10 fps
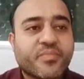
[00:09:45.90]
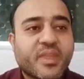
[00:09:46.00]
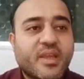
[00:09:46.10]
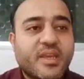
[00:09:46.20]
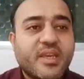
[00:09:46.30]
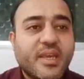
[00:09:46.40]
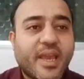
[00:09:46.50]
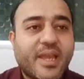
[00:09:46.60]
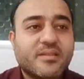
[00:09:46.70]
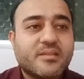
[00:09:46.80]
He
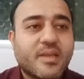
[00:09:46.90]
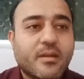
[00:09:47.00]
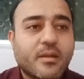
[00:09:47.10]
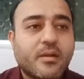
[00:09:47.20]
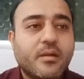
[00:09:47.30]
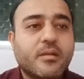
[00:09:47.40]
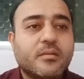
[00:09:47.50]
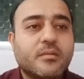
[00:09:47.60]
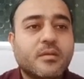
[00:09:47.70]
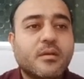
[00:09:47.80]
encircled
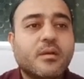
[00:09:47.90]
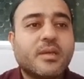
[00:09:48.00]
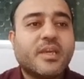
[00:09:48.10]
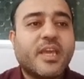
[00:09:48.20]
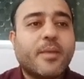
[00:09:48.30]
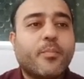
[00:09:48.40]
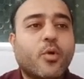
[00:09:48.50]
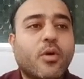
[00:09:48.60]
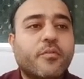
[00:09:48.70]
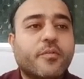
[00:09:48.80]
the Cape
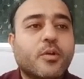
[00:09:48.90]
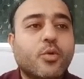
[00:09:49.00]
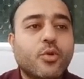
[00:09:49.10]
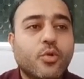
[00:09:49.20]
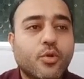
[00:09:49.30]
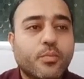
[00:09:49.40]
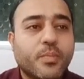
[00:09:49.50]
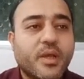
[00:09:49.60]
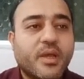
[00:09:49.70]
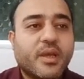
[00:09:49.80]
of Good Hope
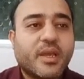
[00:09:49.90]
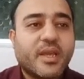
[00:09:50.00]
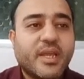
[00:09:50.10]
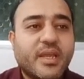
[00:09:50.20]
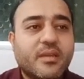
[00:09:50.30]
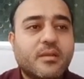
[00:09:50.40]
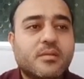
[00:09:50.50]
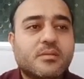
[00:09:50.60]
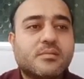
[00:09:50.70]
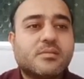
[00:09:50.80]
in
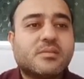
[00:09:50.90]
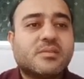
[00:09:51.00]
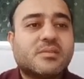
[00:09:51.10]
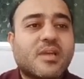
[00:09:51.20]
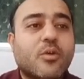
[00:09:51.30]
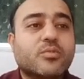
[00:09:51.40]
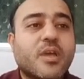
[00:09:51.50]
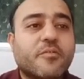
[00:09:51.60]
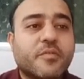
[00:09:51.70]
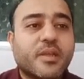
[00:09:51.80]
South
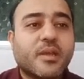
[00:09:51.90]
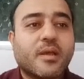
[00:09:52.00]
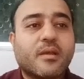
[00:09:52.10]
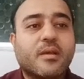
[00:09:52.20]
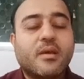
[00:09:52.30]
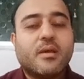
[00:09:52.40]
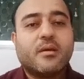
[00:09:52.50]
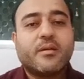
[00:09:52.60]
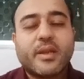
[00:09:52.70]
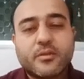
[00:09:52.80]
Africa,
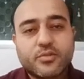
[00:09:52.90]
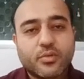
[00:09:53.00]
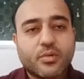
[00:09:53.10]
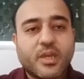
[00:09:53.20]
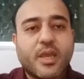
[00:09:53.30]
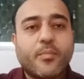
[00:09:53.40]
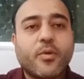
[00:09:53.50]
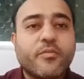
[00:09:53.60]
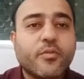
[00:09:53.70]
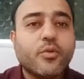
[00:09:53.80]
right? So Cape of
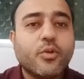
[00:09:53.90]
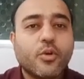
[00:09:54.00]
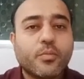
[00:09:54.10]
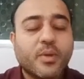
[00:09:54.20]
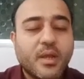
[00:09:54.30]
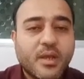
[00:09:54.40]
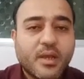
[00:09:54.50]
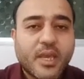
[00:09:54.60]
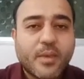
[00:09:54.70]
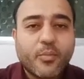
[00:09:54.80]
Good
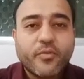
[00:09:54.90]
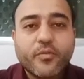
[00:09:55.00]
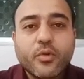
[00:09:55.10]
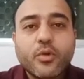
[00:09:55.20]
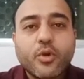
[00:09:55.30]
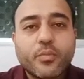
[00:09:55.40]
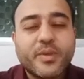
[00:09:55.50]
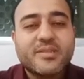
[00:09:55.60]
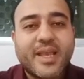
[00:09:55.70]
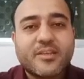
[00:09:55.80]
Hope is
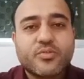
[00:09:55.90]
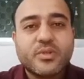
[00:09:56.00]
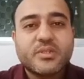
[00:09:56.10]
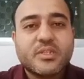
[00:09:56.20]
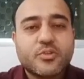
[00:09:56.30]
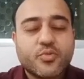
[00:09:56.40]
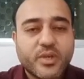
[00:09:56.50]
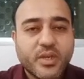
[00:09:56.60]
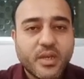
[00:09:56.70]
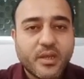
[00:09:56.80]
actually
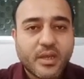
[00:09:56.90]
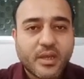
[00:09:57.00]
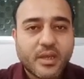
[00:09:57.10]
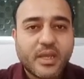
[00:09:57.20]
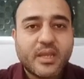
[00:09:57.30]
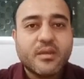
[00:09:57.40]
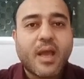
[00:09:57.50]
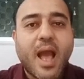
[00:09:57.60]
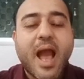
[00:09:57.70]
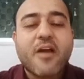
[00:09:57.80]
situated in
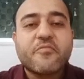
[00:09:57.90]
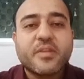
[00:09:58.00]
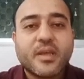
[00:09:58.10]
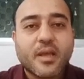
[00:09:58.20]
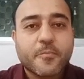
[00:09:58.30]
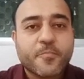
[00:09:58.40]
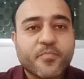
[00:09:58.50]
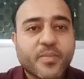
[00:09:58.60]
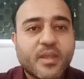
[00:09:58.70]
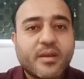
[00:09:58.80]
Africa,
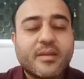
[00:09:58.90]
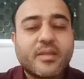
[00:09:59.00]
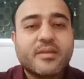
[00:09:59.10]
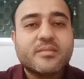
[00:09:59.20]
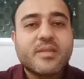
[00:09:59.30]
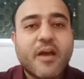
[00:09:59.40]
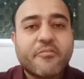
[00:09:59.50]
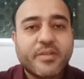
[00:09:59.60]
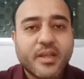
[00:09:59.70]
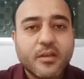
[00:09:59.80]
right? That is the
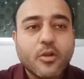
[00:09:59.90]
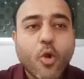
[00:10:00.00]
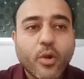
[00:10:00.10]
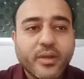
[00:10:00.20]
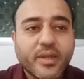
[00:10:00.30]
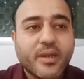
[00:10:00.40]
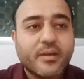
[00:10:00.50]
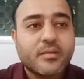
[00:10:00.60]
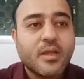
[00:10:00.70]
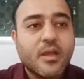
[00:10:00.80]
African continent.
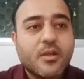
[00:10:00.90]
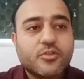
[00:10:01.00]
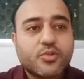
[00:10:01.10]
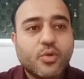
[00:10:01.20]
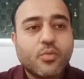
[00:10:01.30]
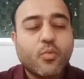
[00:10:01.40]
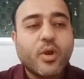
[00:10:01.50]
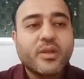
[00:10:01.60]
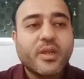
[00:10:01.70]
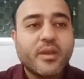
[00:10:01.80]
So what
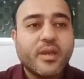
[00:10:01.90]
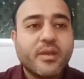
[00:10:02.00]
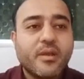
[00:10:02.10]
he did